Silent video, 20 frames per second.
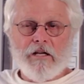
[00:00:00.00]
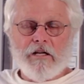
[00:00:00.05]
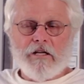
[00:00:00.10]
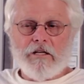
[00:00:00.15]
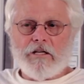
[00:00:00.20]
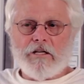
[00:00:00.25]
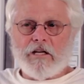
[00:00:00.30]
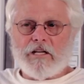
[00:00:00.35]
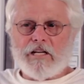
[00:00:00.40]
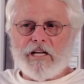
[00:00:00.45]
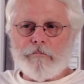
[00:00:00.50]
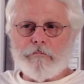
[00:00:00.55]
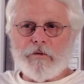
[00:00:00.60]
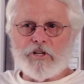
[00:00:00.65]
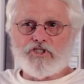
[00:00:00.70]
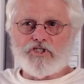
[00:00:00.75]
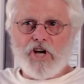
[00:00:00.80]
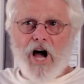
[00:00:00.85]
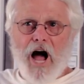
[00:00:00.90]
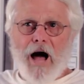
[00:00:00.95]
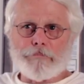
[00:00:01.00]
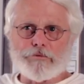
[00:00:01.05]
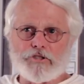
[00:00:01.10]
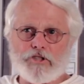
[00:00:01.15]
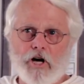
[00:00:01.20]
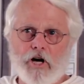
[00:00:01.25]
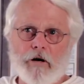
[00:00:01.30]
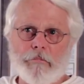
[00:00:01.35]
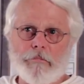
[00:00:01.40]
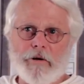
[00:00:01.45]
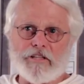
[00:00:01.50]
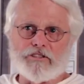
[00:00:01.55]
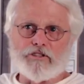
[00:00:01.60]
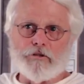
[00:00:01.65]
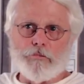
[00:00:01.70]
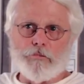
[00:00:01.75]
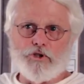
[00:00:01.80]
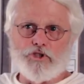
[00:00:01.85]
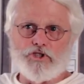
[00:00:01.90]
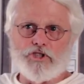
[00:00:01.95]
to keep my chops up, as a
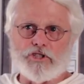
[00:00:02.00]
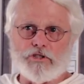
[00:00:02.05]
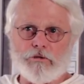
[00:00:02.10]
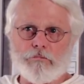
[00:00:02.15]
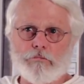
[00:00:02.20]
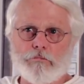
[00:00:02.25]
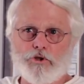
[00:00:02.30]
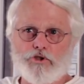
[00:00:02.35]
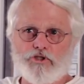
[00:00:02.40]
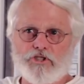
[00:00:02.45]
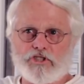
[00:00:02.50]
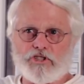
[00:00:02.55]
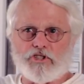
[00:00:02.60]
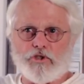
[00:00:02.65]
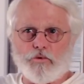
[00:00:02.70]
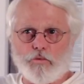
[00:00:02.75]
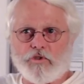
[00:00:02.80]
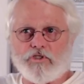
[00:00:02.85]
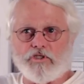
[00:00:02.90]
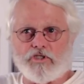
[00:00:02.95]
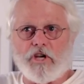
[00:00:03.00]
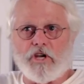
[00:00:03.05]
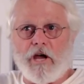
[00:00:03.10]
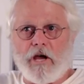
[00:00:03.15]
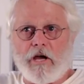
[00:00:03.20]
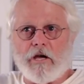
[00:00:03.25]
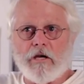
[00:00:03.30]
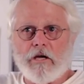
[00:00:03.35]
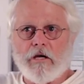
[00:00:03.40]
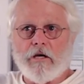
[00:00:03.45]
musician would say.